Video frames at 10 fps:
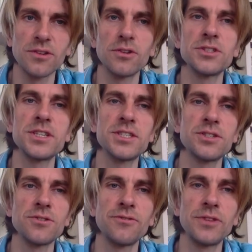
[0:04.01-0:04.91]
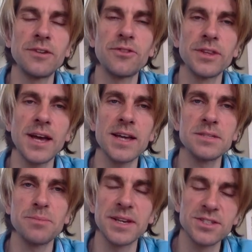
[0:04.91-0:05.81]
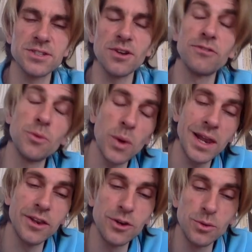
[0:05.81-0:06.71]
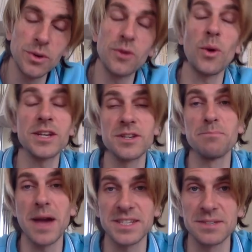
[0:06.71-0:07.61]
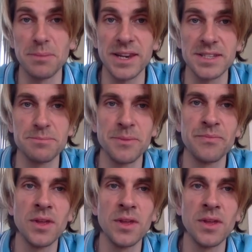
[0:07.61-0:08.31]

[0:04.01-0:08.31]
consists of different aspects of the well-known Russian maximalism,